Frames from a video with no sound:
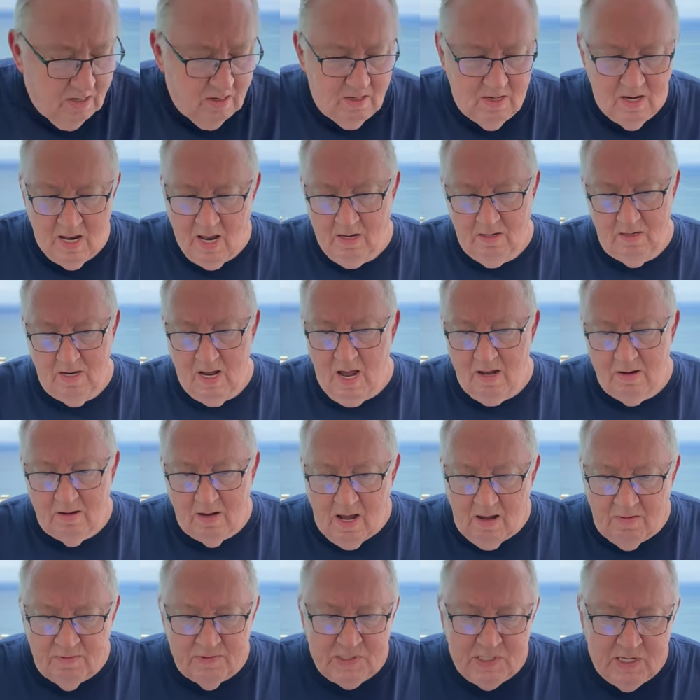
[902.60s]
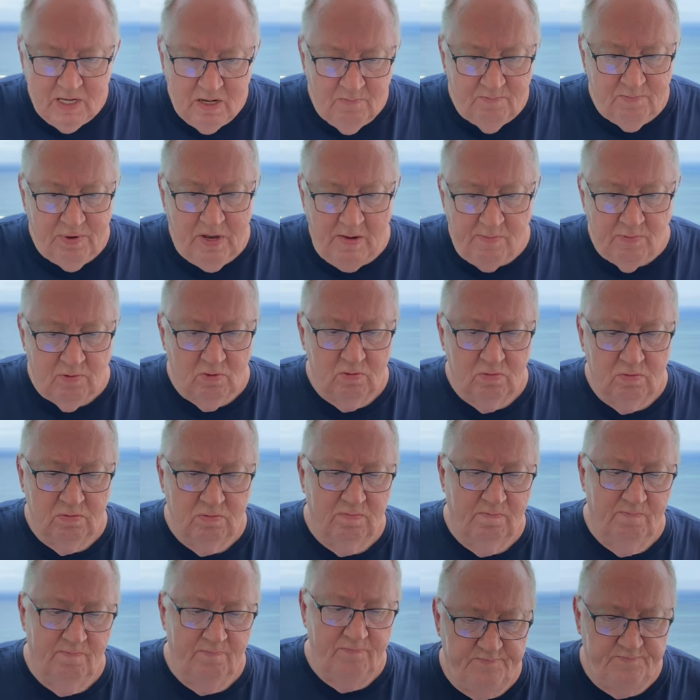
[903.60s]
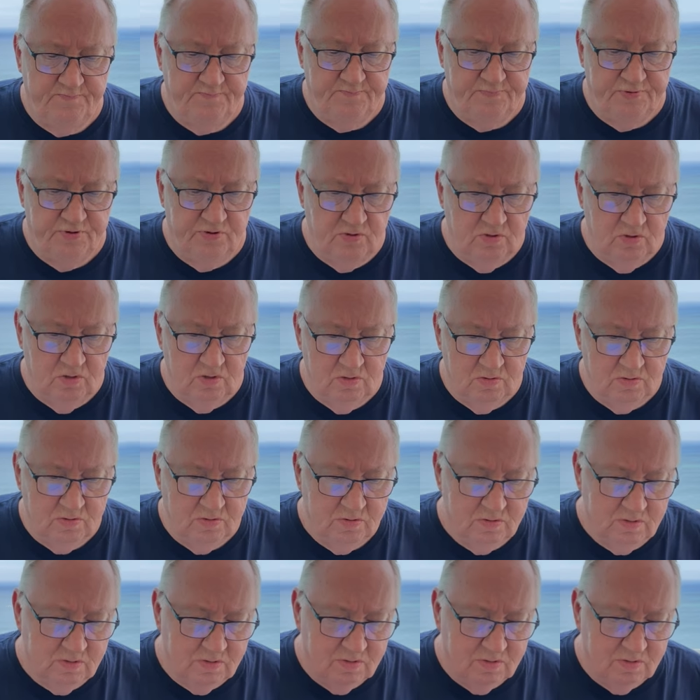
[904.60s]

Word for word: like I, I've seen people pull